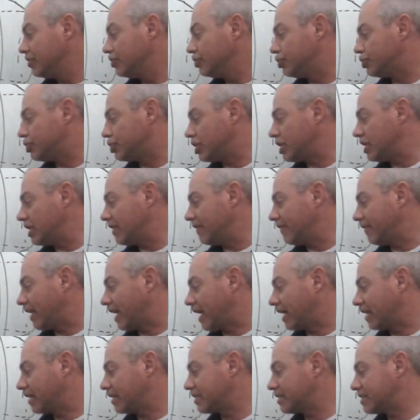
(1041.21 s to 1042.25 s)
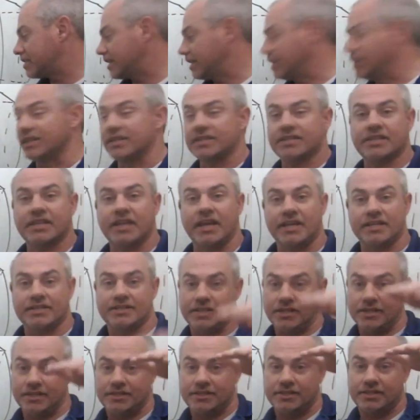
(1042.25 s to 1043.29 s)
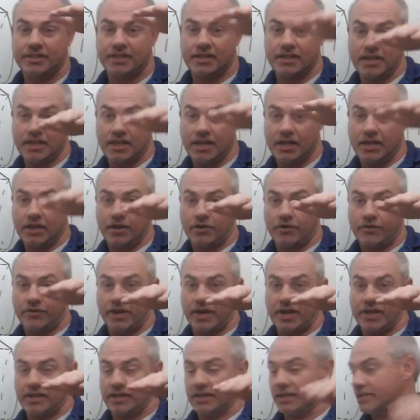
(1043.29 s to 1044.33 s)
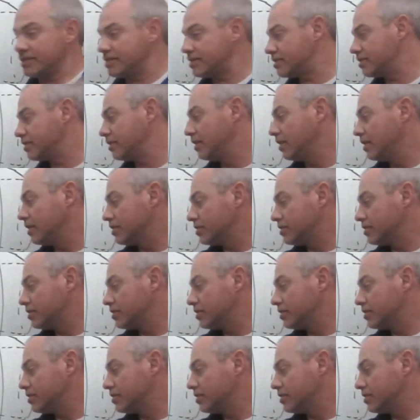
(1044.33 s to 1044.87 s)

G of x in this case is the inner radius.